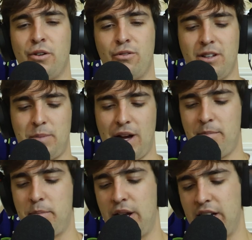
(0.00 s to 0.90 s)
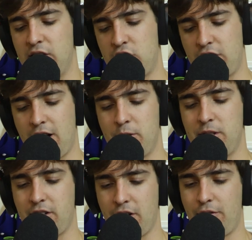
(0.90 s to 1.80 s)
Campbell's talked about being in the shower with
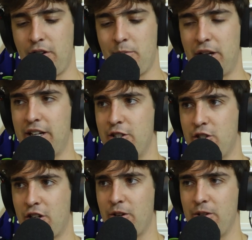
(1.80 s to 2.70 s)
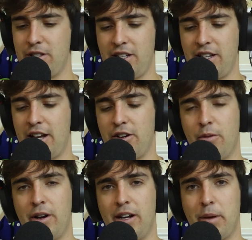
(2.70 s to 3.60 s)
his girlfriend, being in the jacuzzi and
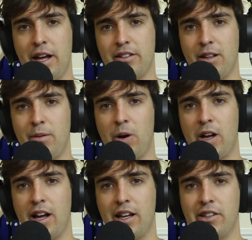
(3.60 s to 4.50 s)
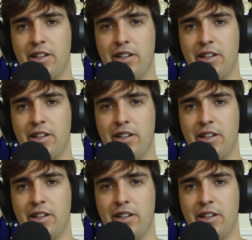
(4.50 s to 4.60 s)
not wearing pants on the podcast.